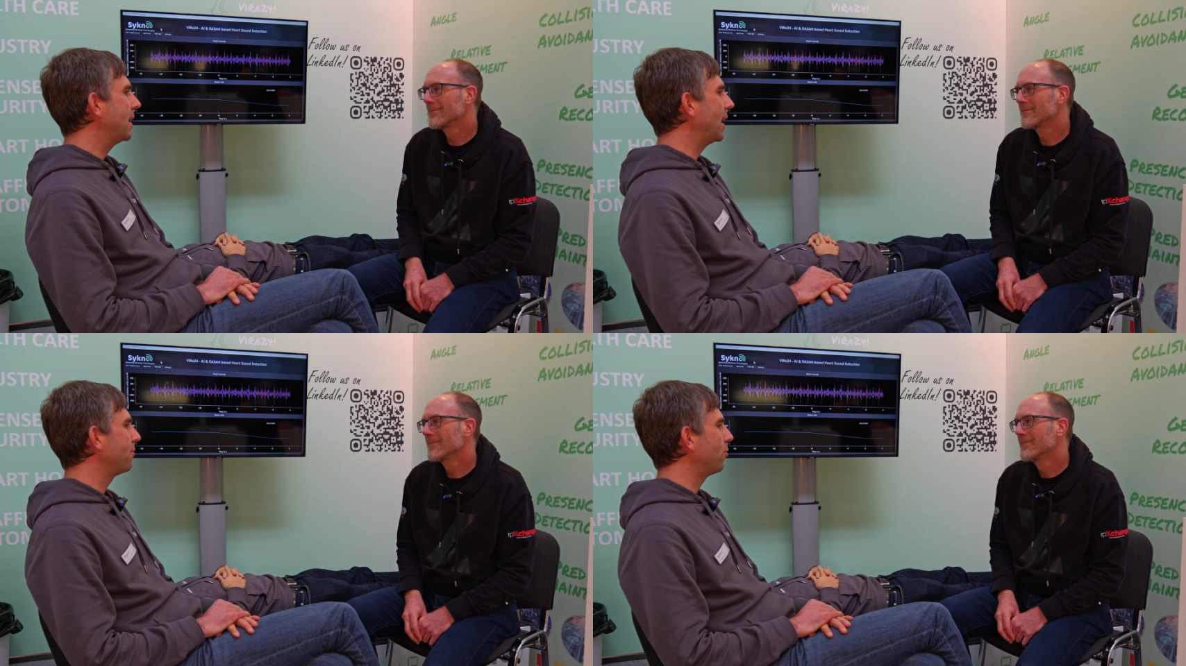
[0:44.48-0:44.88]

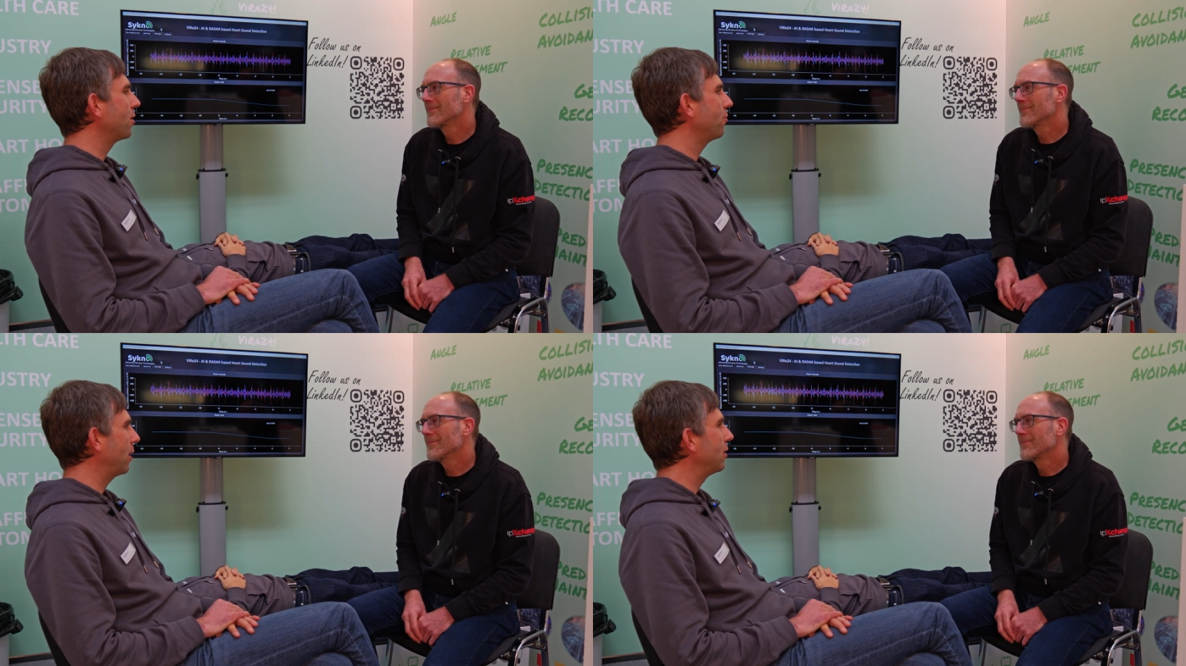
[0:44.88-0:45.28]
Speaker 1: and
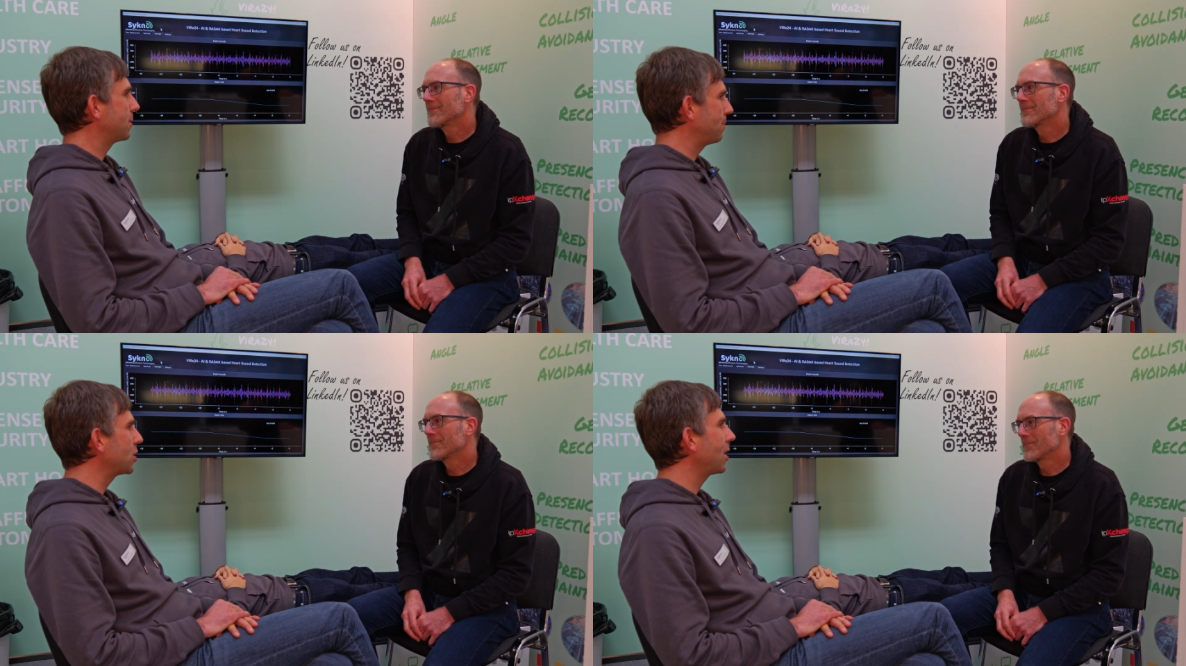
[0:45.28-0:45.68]
one very
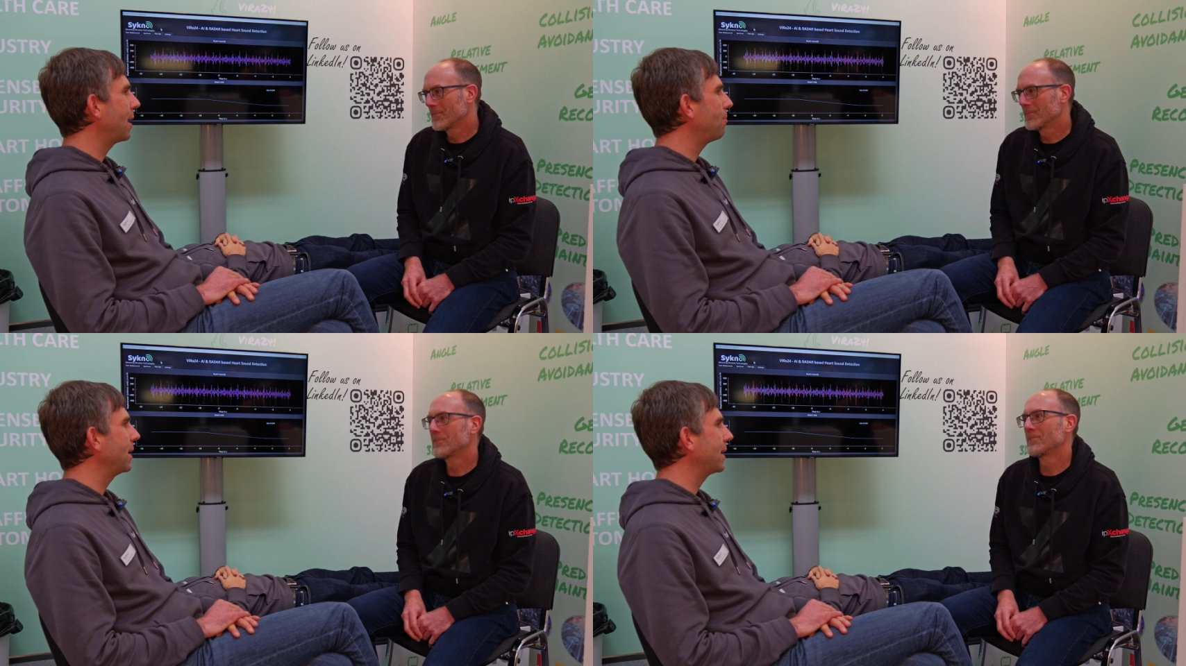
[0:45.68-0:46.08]
special
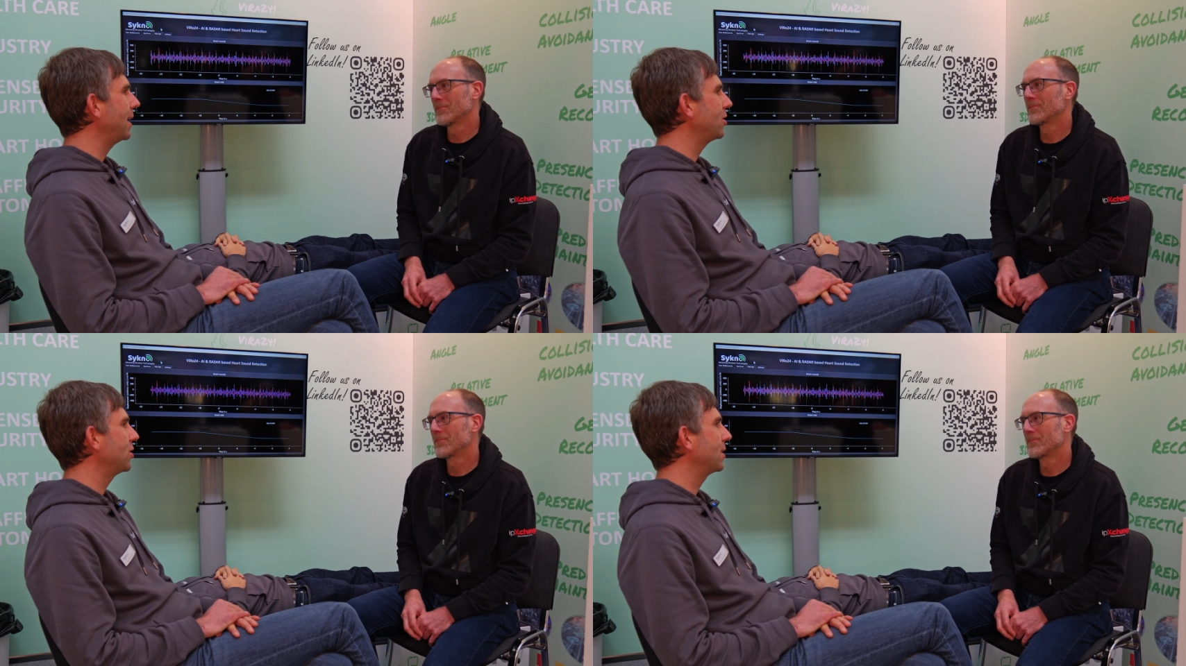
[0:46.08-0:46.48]

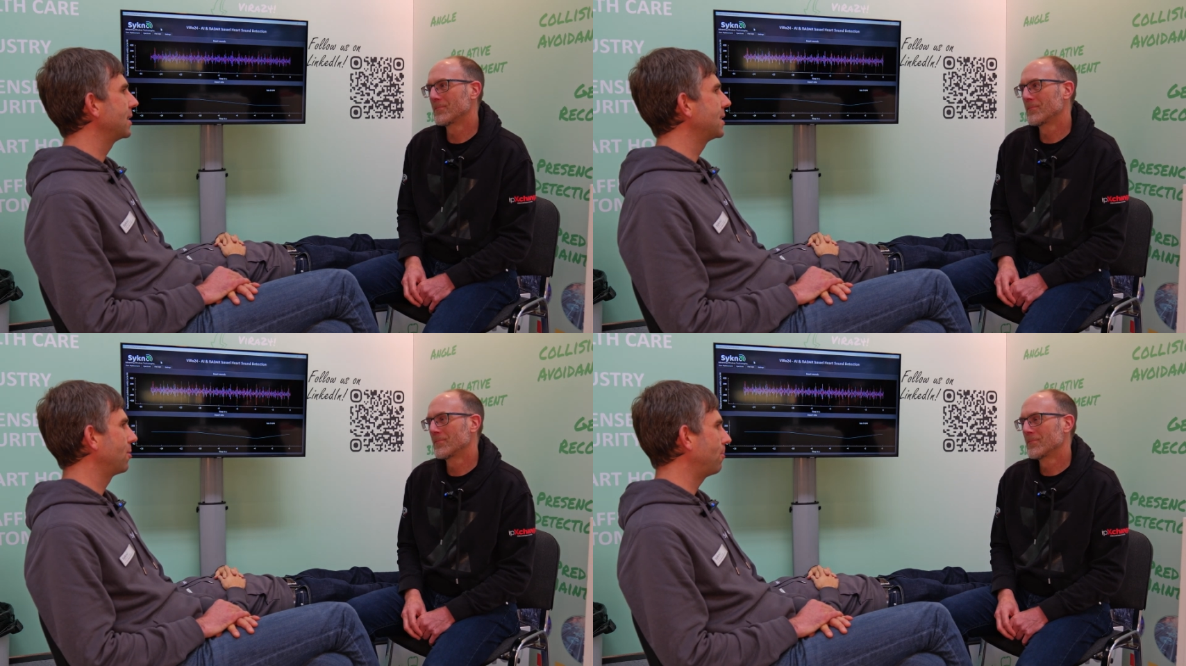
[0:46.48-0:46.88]
application
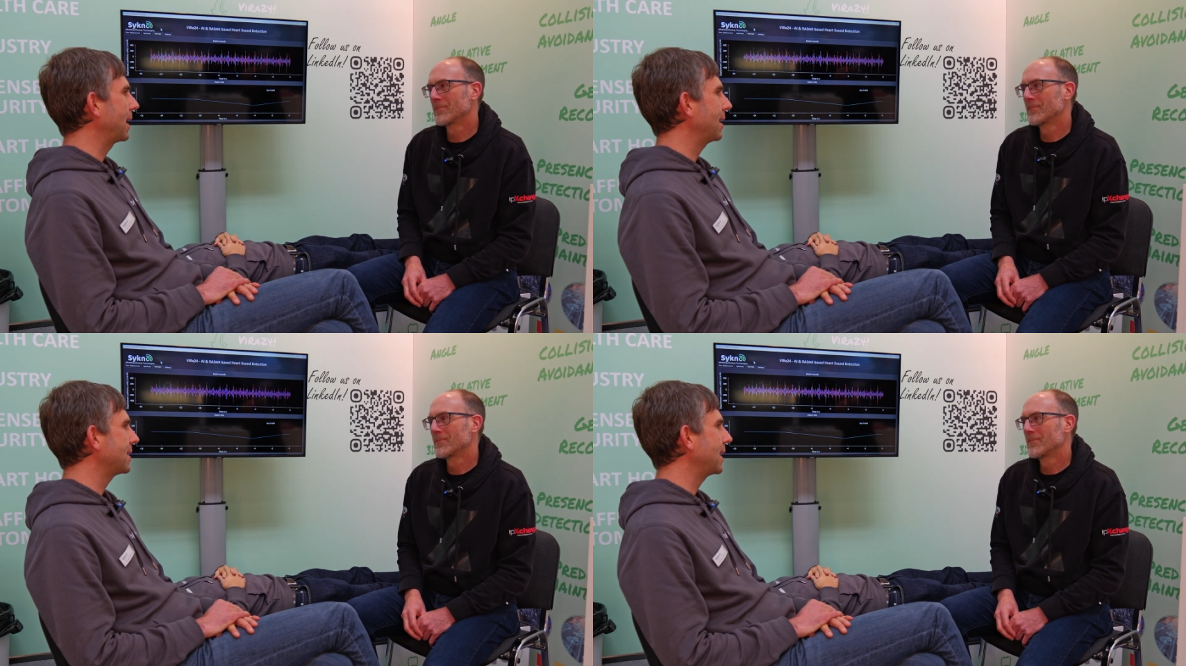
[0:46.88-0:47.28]
is the
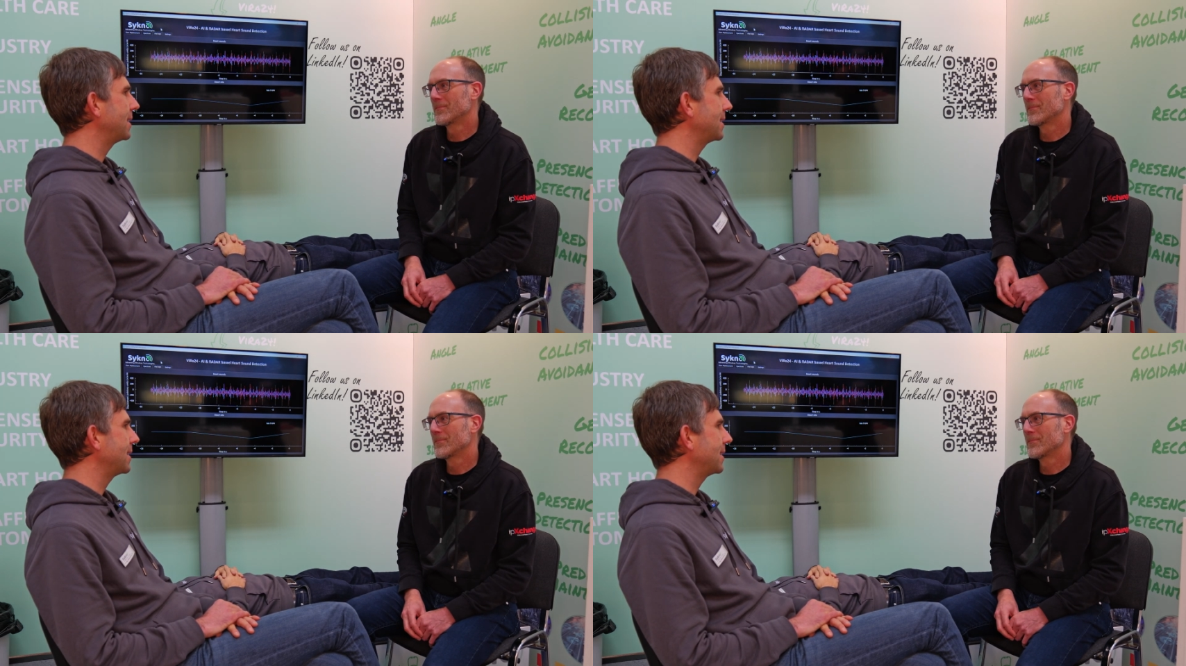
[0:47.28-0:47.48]
vital sign